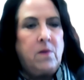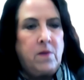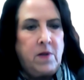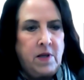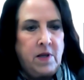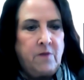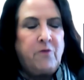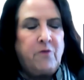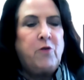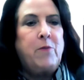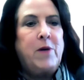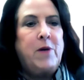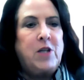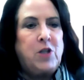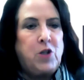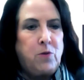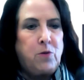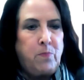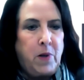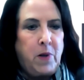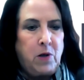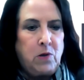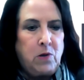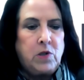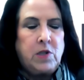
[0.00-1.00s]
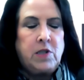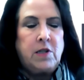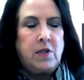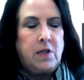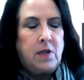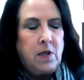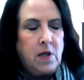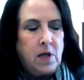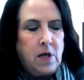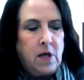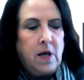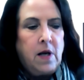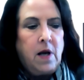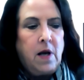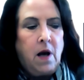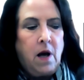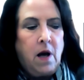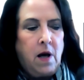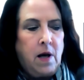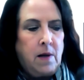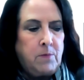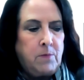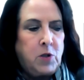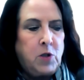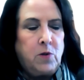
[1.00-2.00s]
information posted.
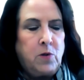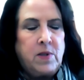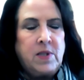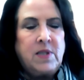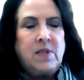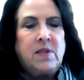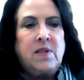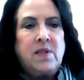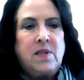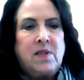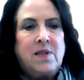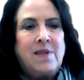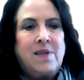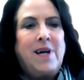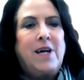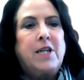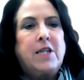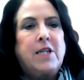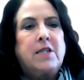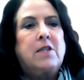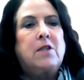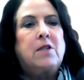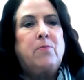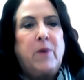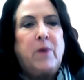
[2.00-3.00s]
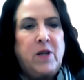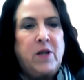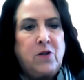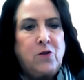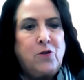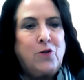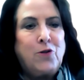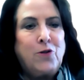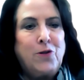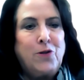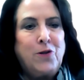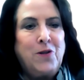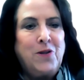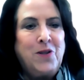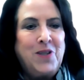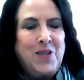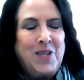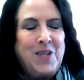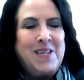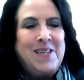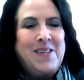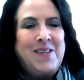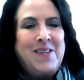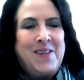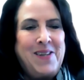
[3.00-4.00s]
So this is not a Spencer
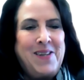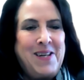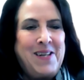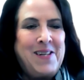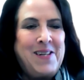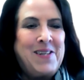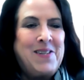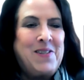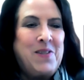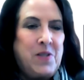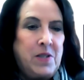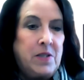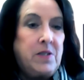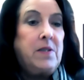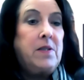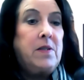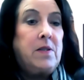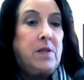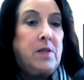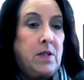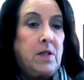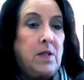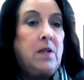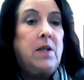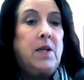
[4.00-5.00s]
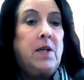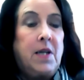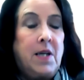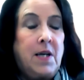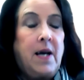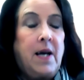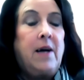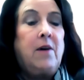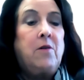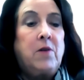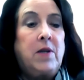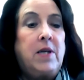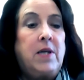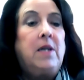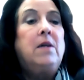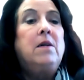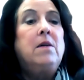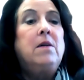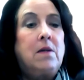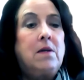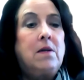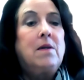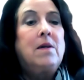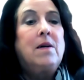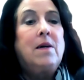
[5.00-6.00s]
thing. This is a Clay County
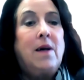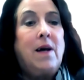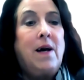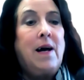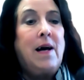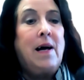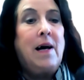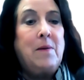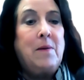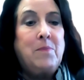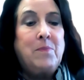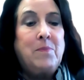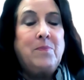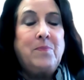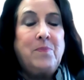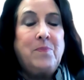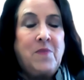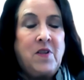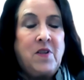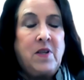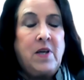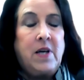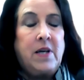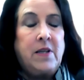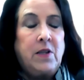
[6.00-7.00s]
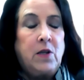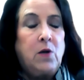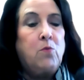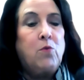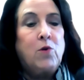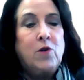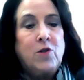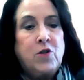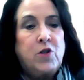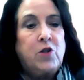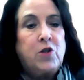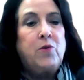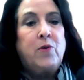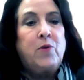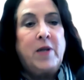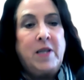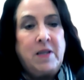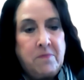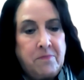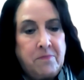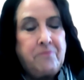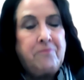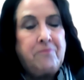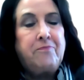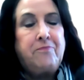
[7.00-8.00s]
thing that we're
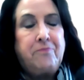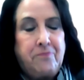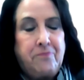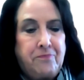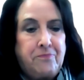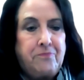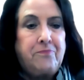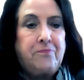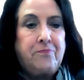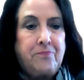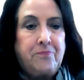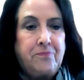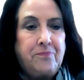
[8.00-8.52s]
doing. All